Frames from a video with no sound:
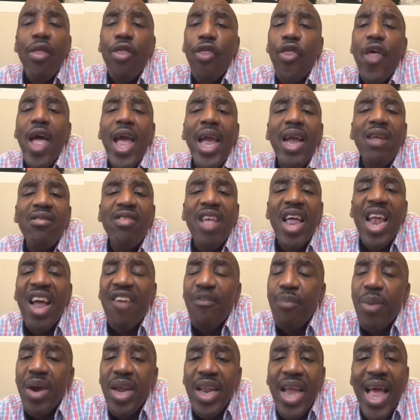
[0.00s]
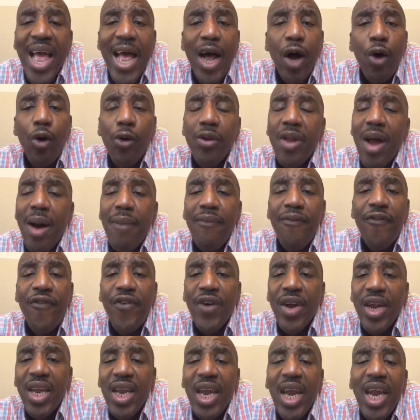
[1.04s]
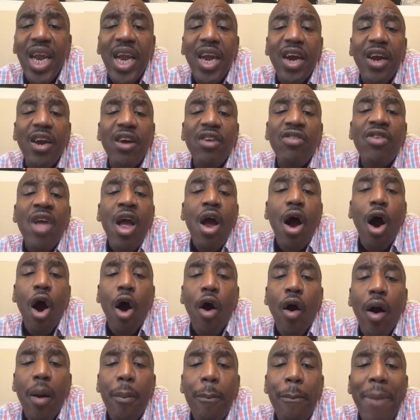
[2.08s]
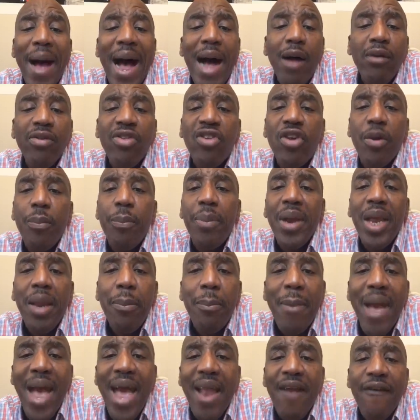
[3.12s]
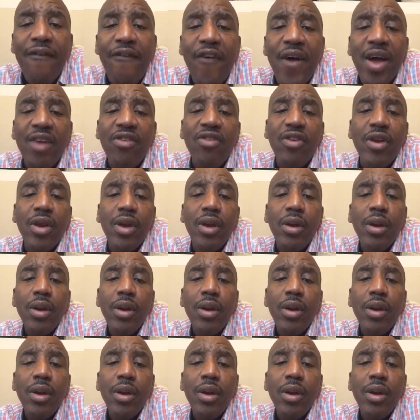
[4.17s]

Things that have been held up for years are about to be manifested.